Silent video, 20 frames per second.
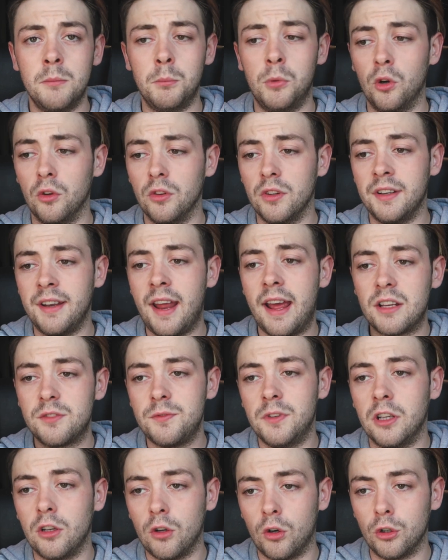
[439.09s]
But the
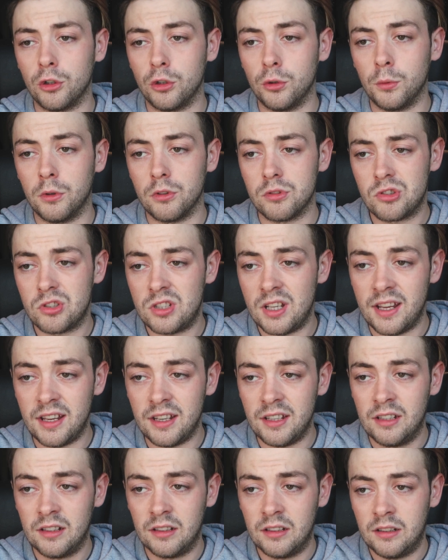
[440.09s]
next video you will
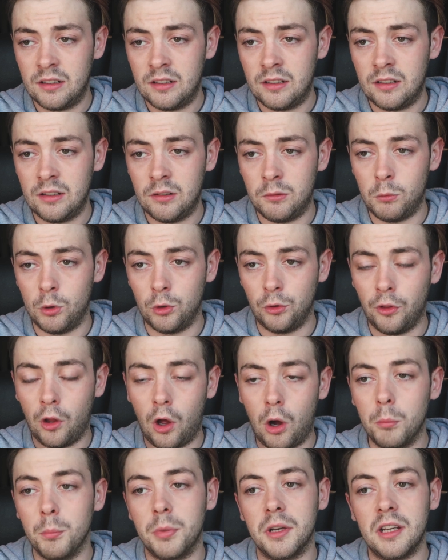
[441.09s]
see will
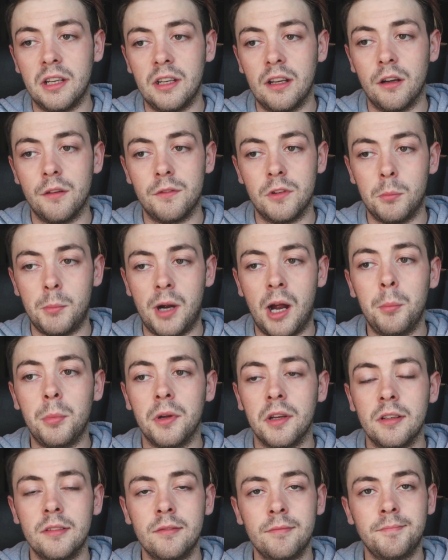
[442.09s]
not be of the
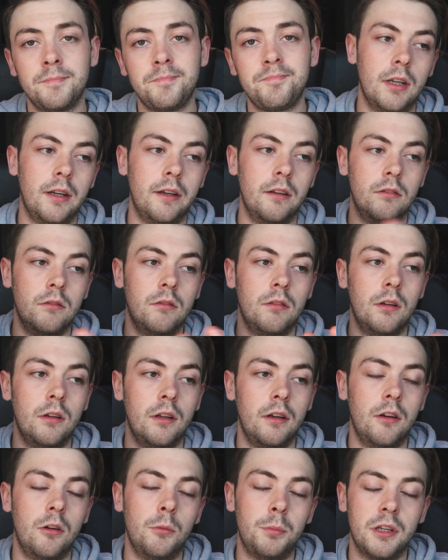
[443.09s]
mapping.
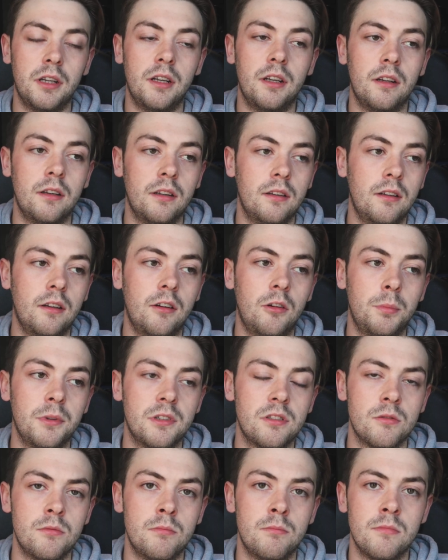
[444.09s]
It'll
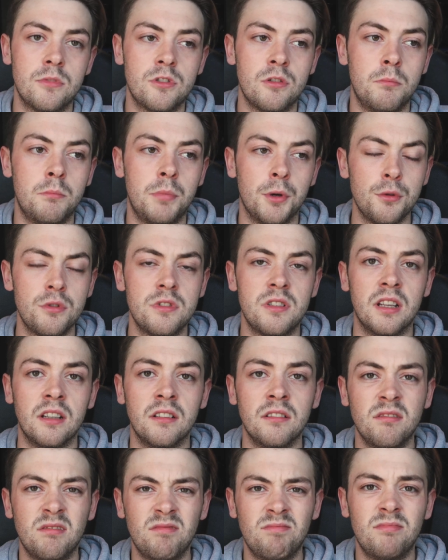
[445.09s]
be some
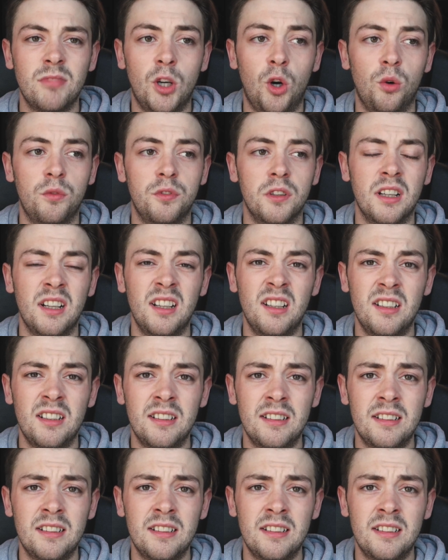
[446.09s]
boosting, hopefully.